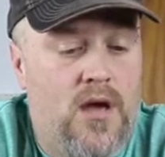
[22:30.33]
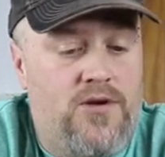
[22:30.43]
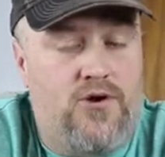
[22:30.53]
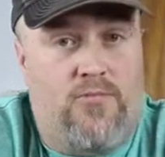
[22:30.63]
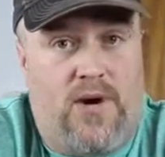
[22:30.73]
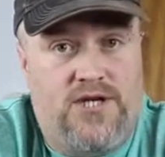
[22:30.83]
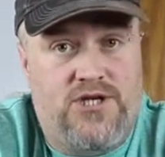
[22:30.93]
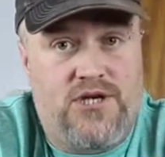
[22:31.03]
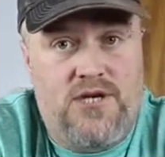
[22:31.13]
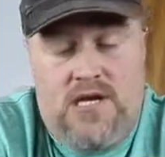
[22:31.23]
Your
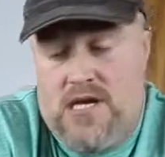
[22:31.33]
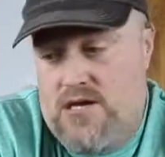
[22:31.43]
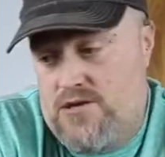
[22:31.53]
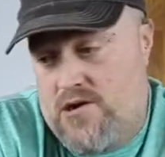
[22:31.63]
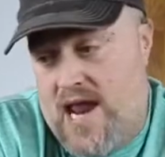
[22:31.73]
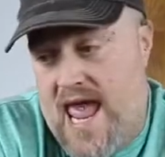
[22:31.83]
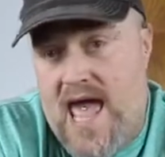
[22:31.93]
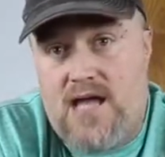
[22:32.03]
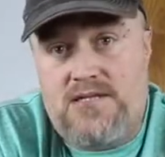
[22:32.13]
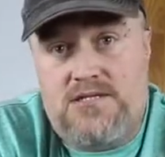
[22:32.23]
budget, your
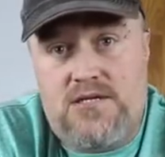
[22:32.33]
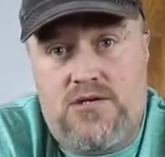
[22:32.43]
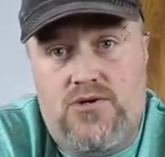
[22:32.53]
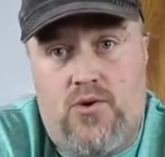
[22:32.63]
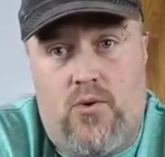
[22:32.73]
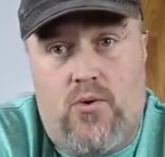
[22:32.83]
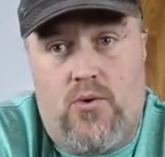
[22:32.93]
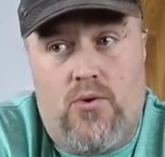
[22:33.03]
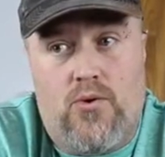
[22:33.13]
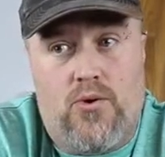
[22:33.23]
hands,
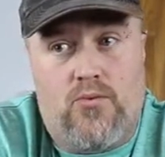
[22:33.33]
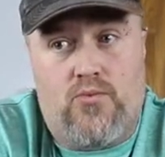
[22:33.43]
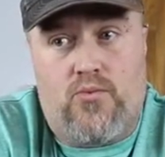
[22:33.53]
your